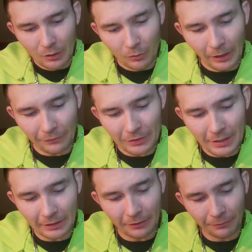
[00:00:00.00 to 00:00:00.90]
We have to
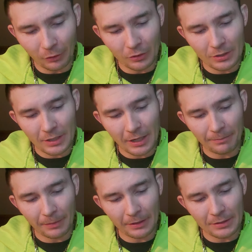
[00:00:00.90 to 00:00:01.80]
take the first
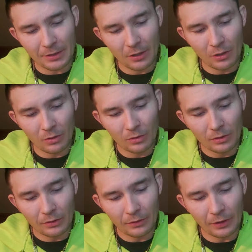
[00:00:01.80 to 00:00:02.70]
step as though
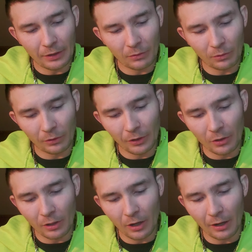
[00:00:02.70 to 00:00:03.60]
there were
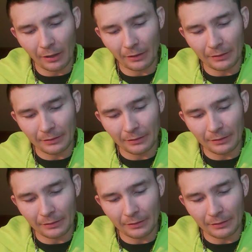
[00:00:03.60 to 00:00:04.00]
no God.